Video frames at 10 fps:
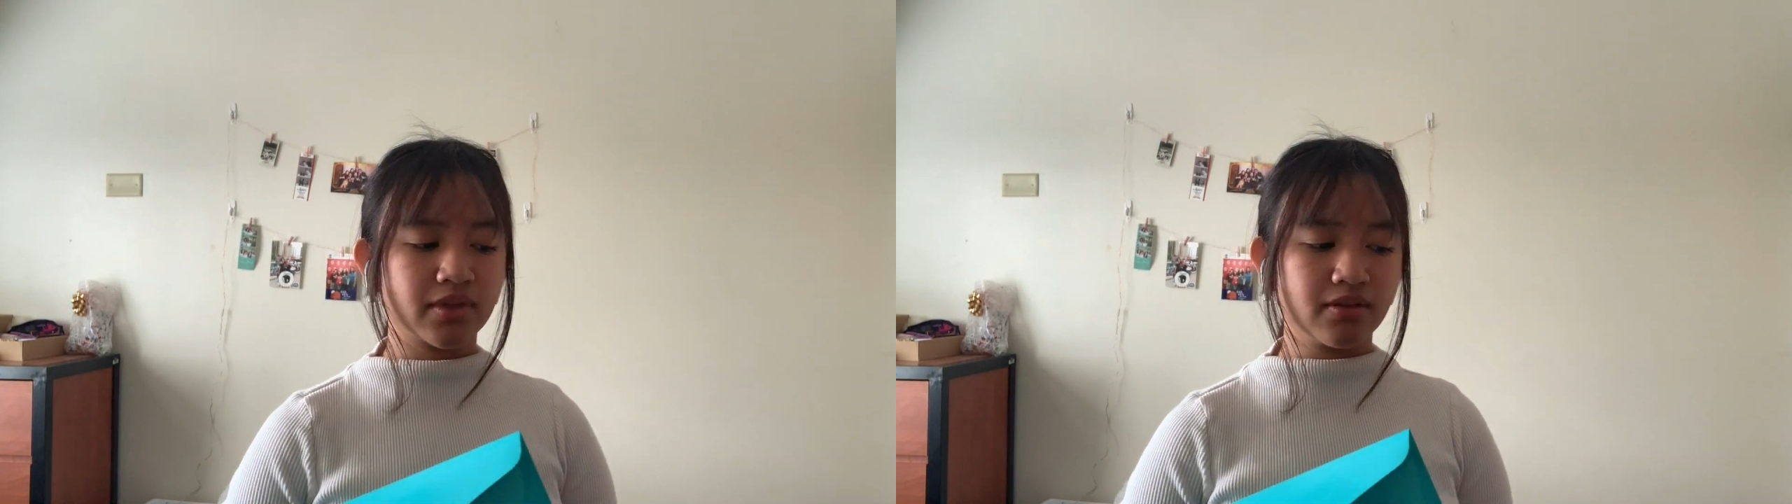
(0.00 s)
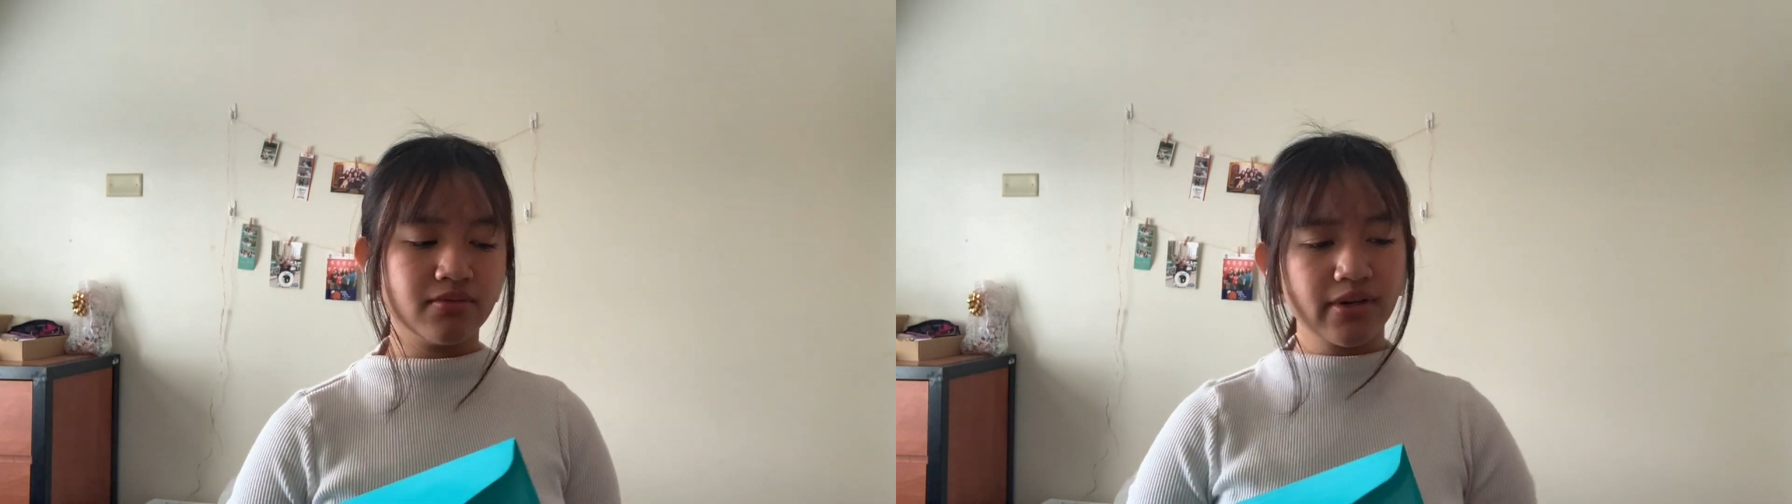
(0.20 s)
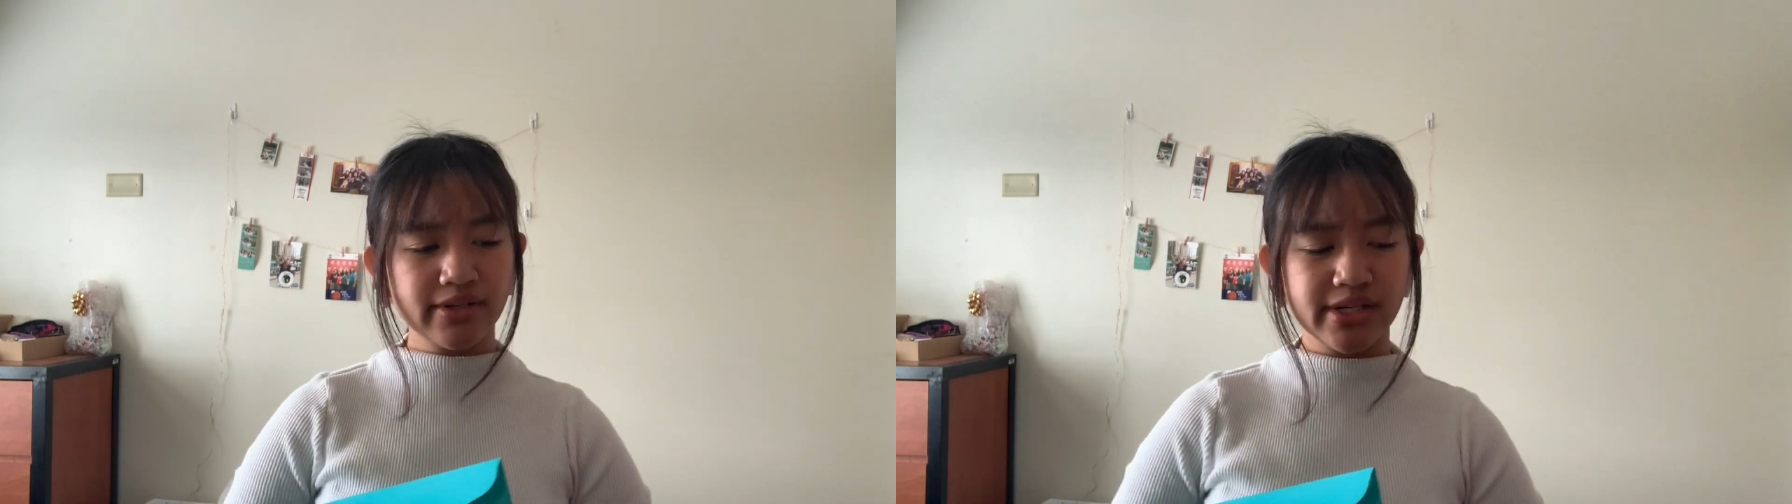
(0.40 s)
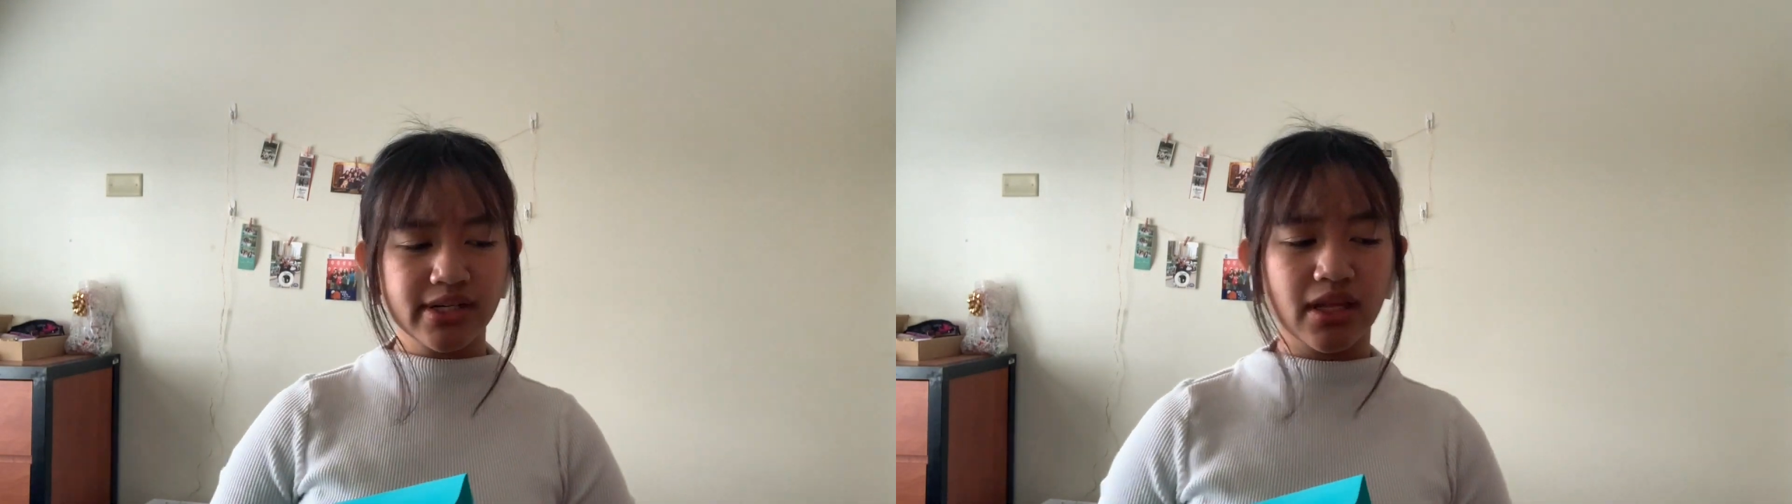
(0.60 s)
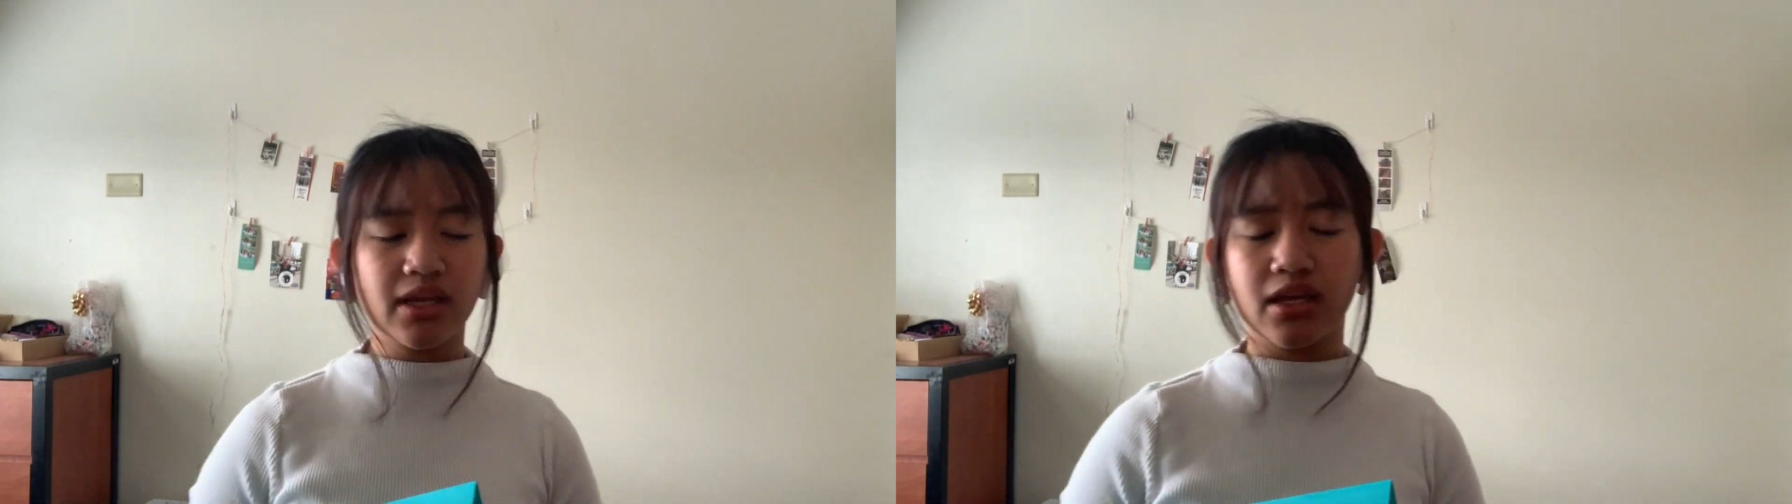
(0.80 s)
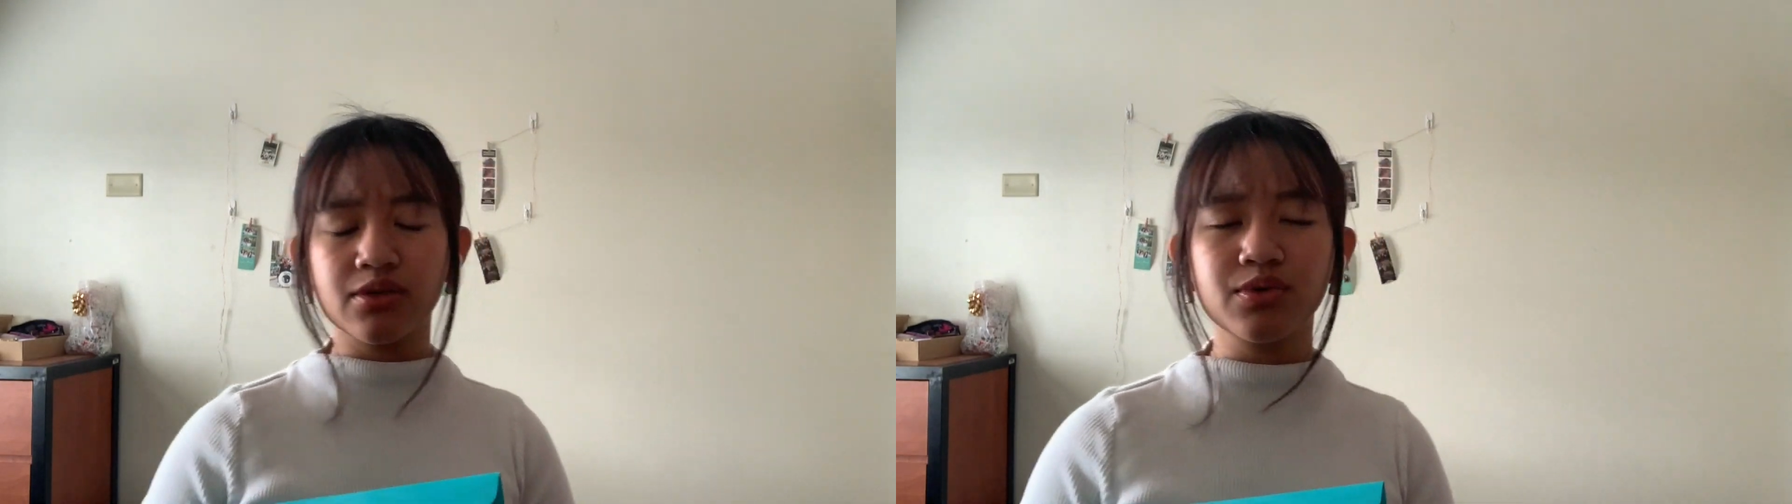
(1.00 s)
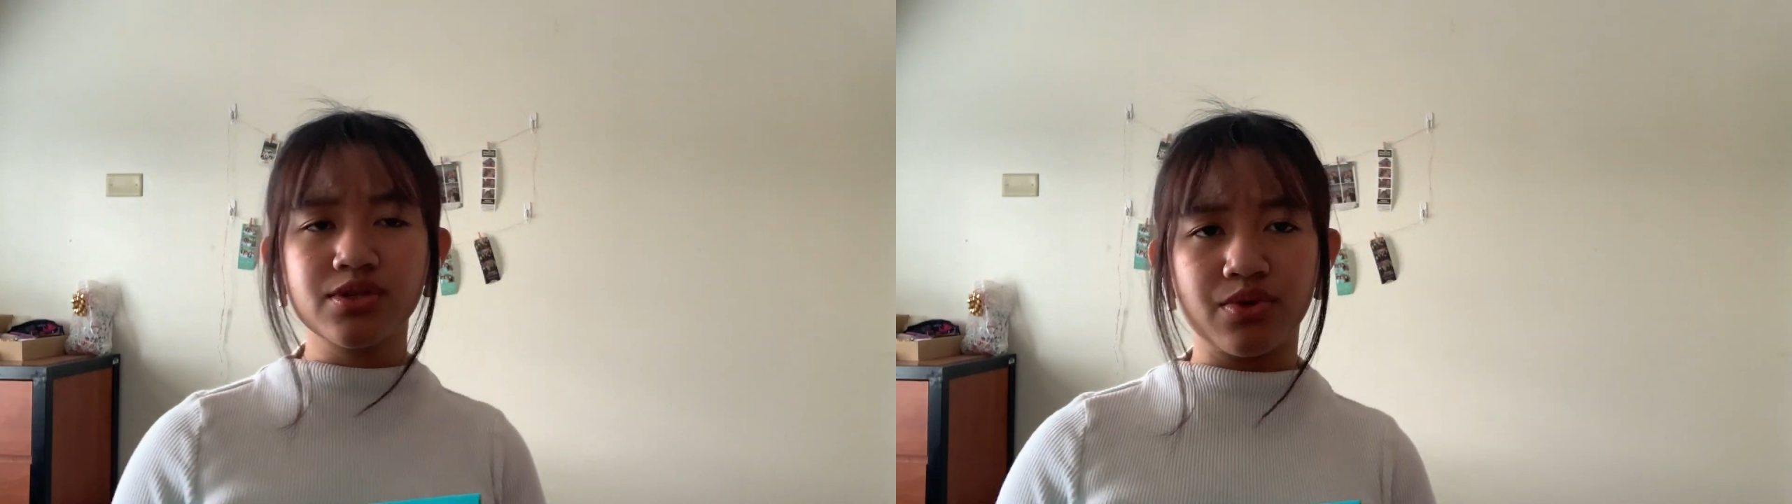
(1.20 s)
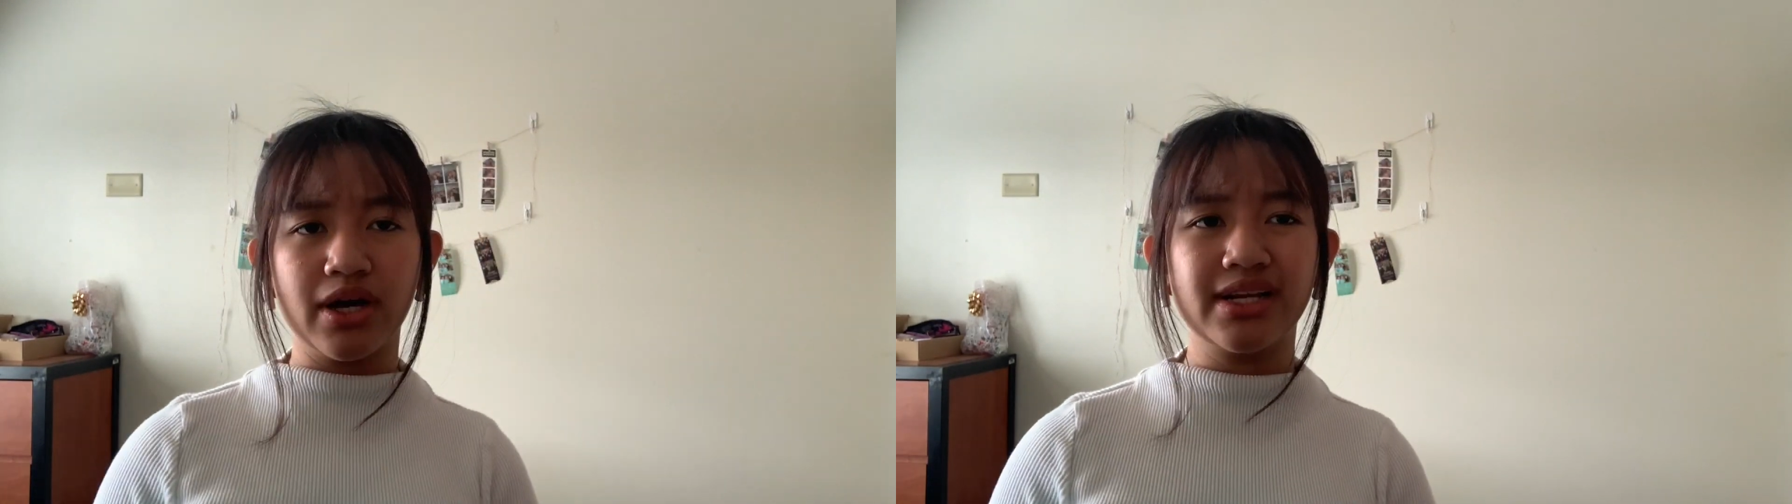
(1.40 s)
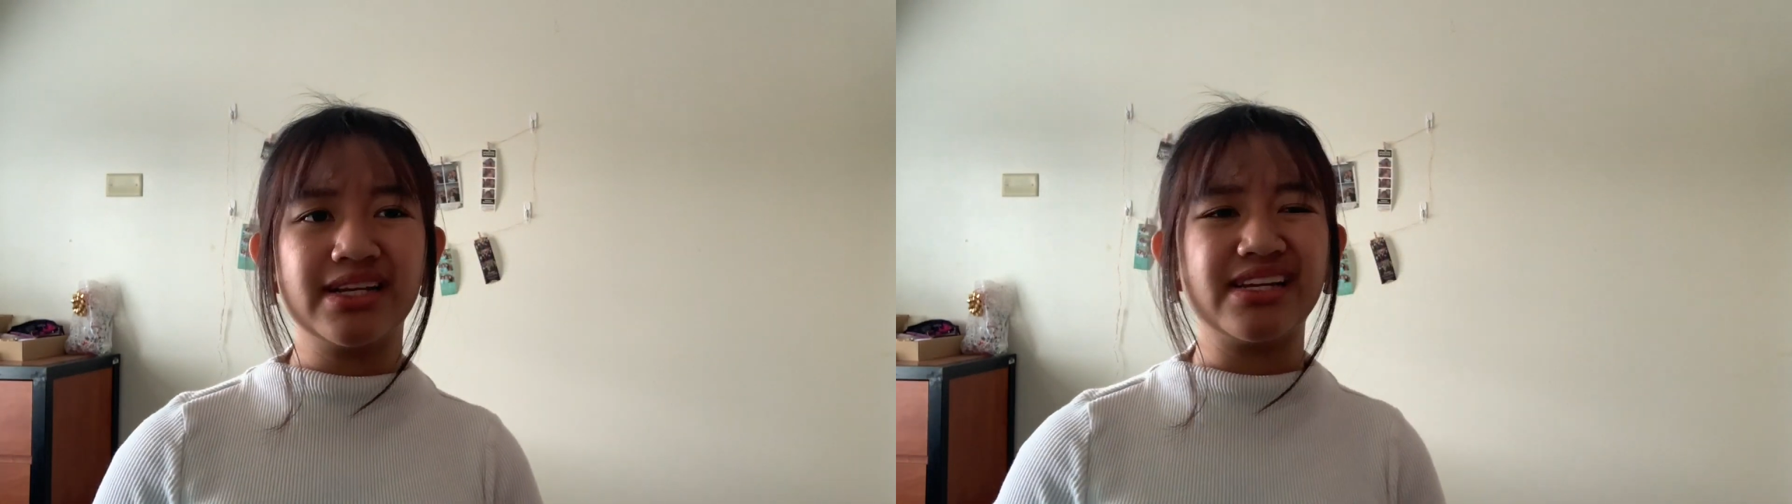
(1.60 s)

It was quite